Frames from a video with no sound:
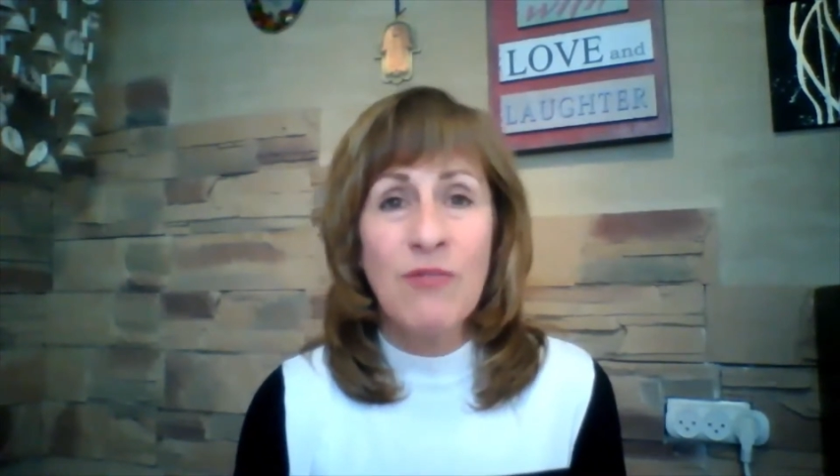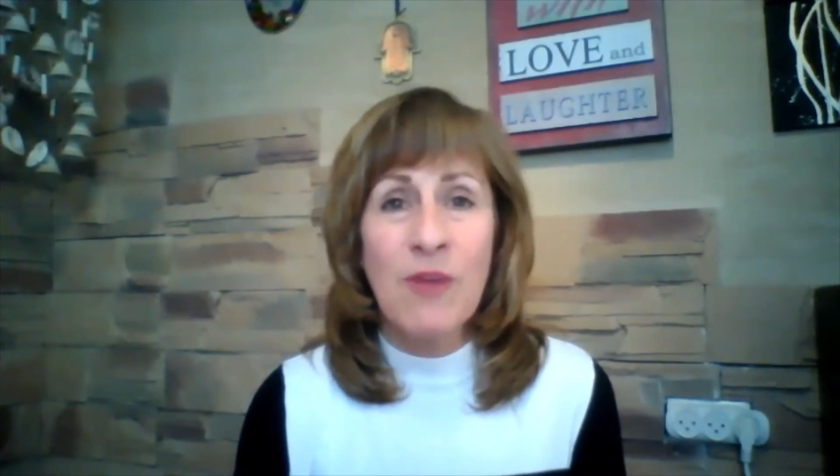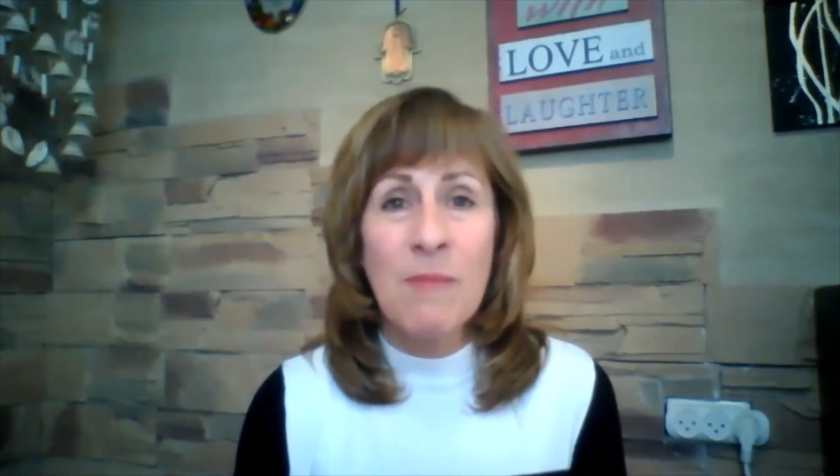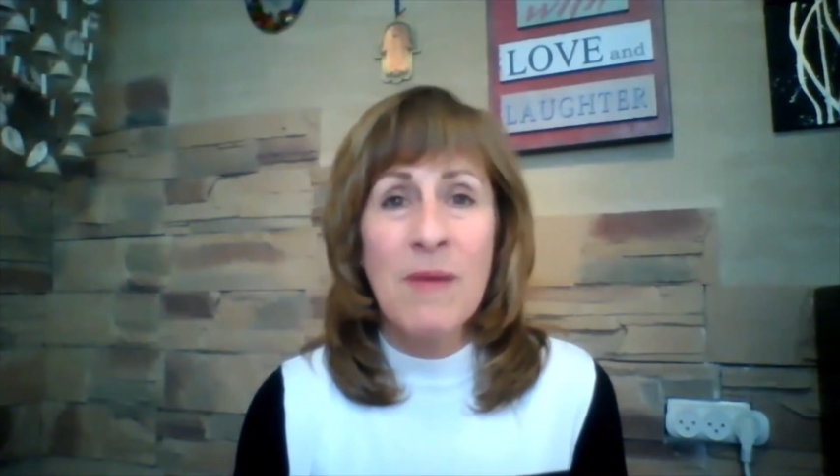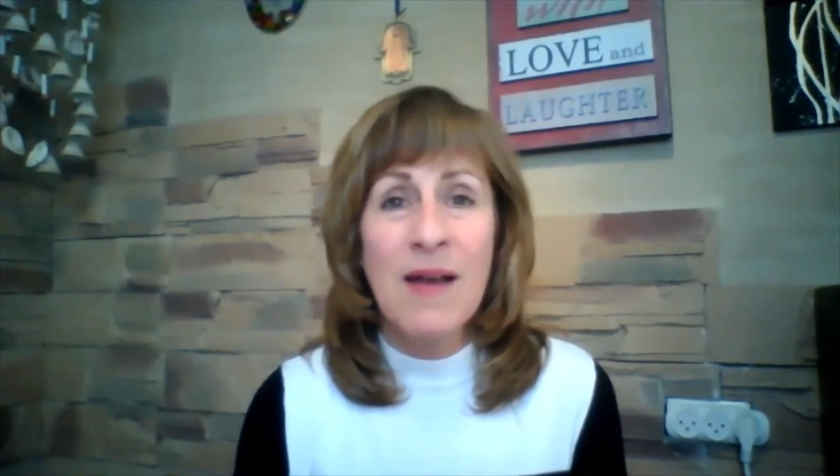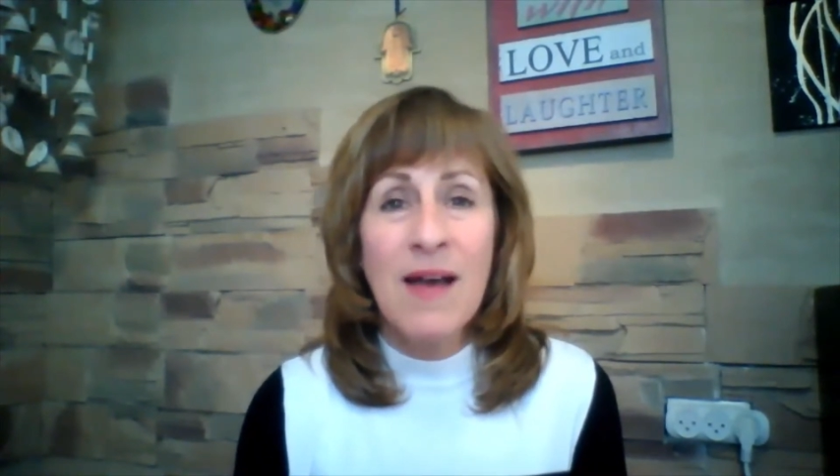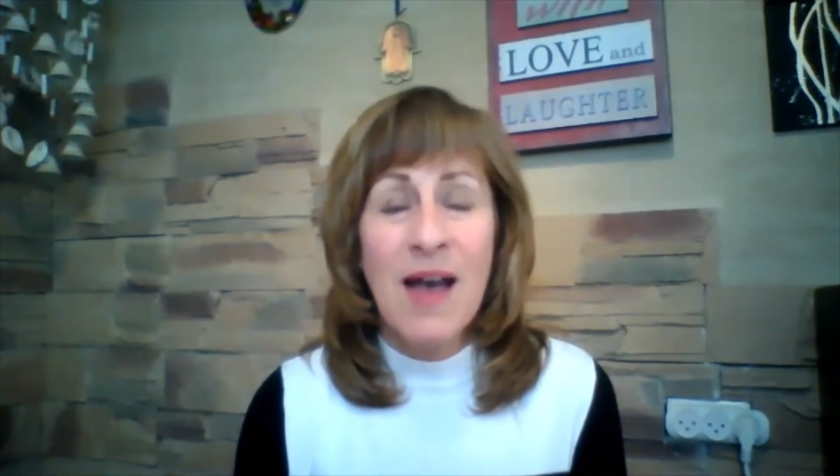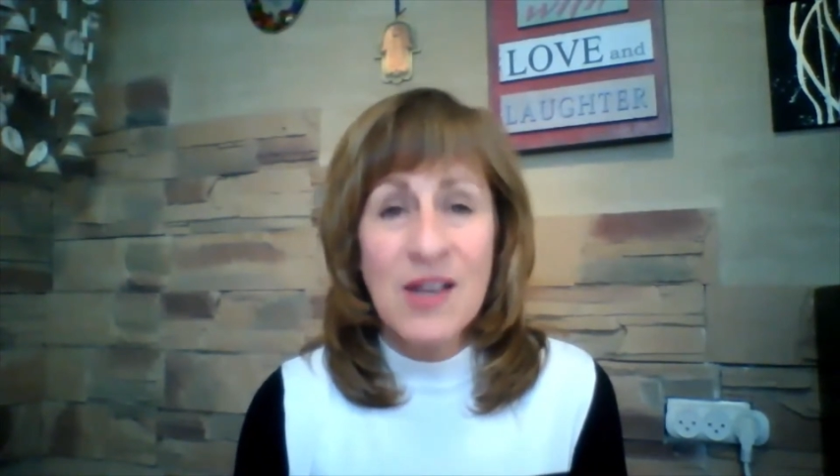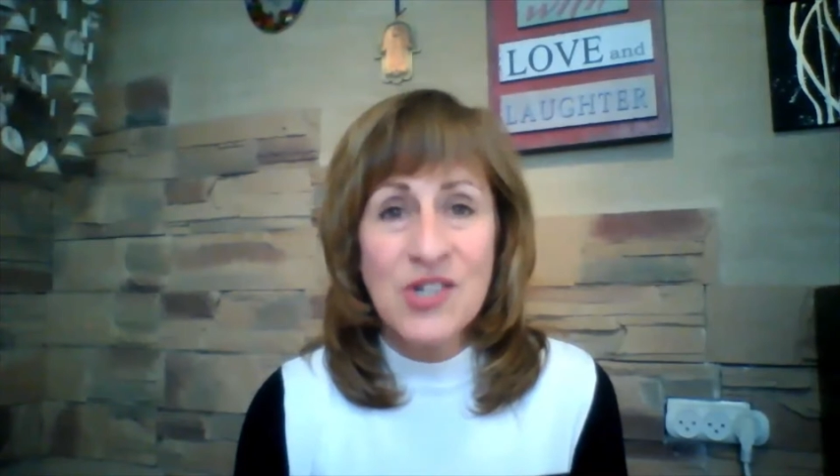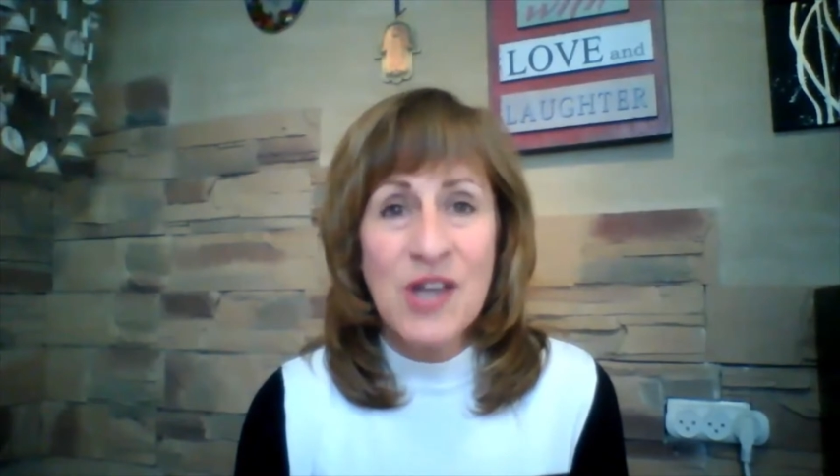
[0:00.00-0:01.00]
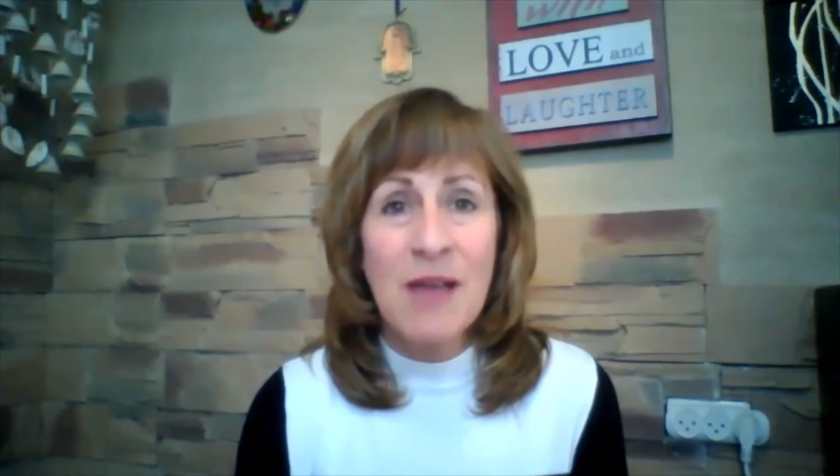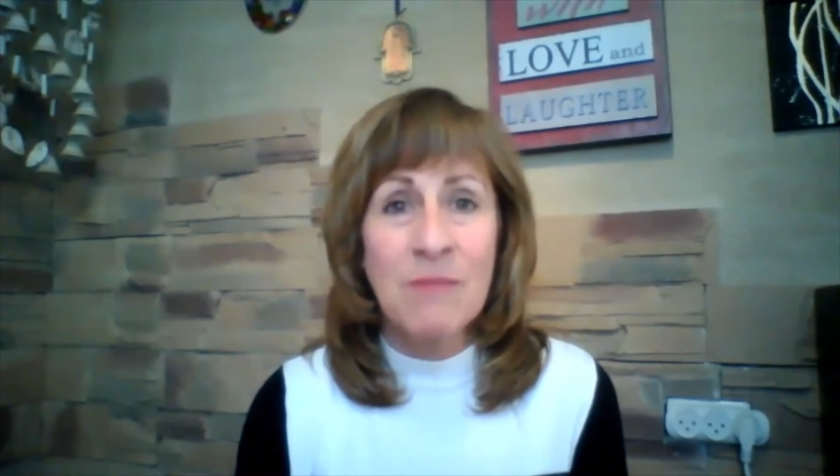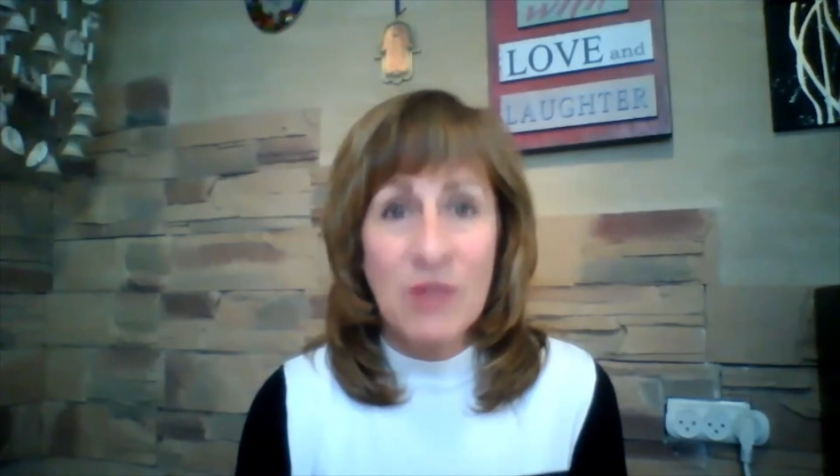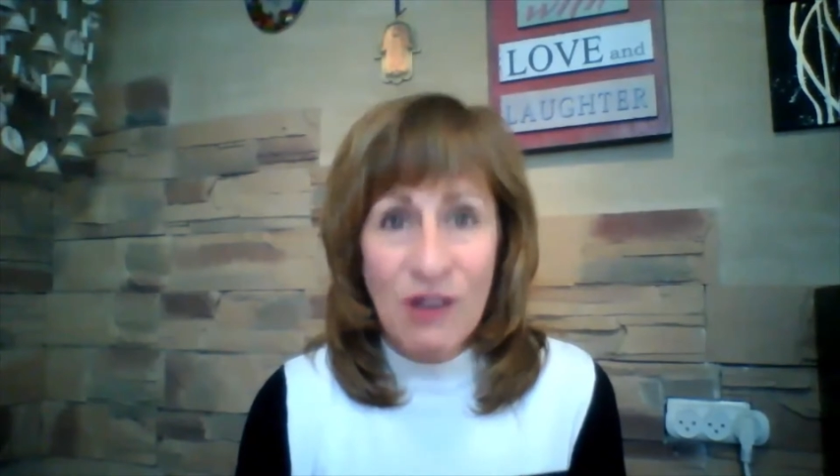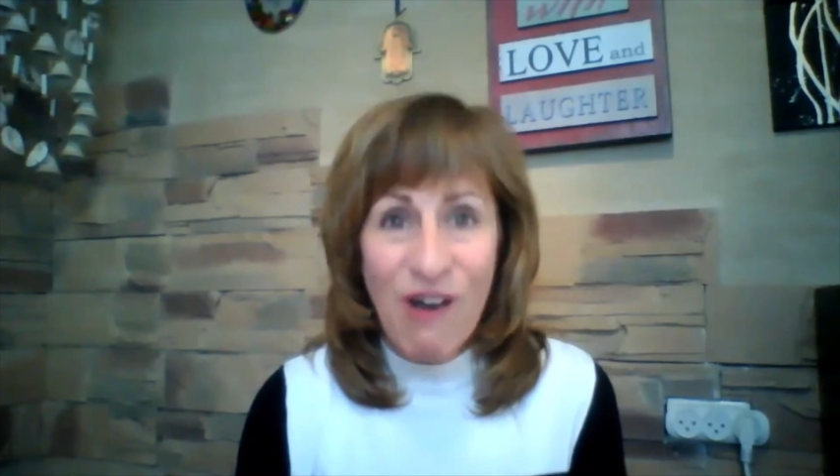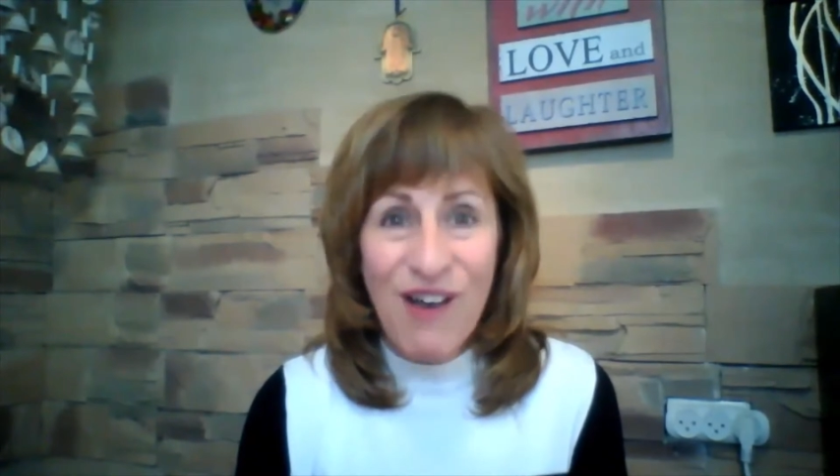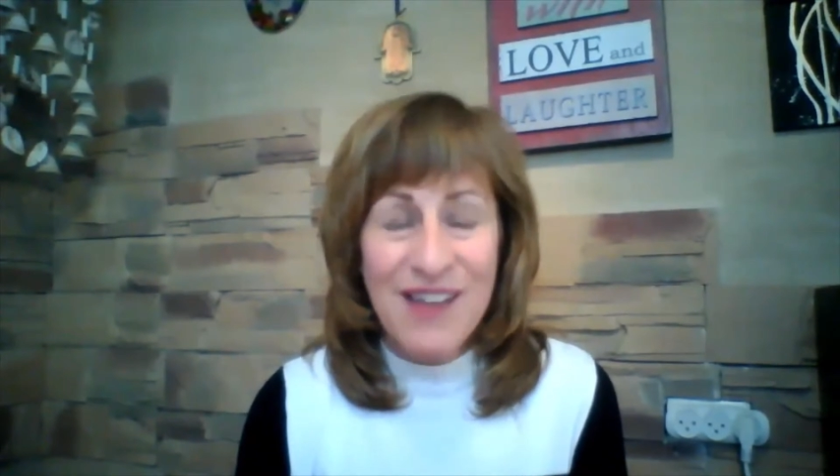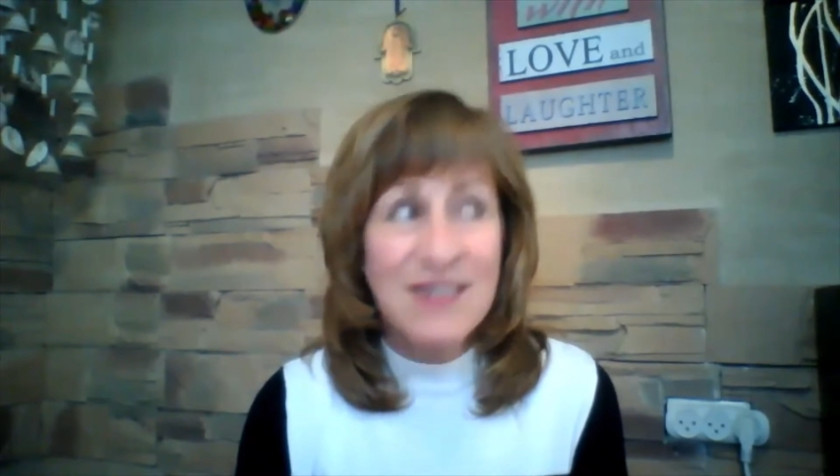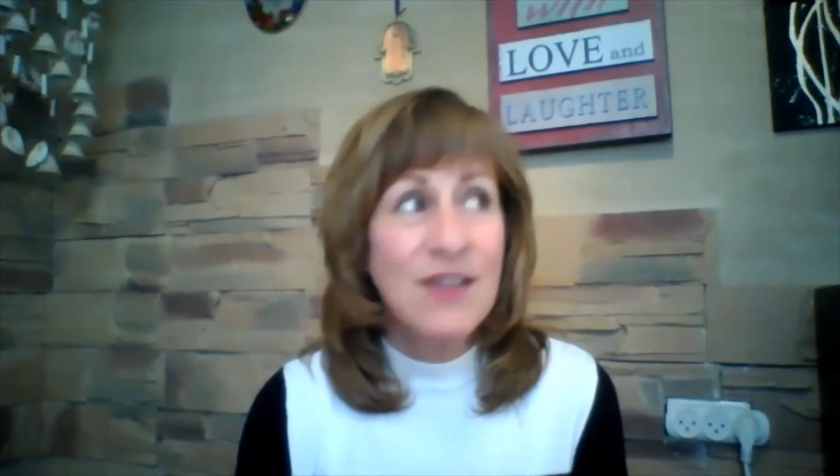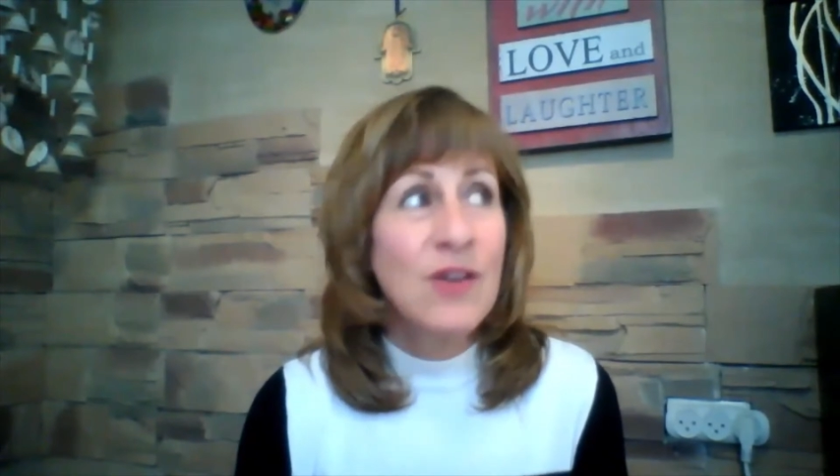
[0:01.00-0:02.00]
from Hashem, God,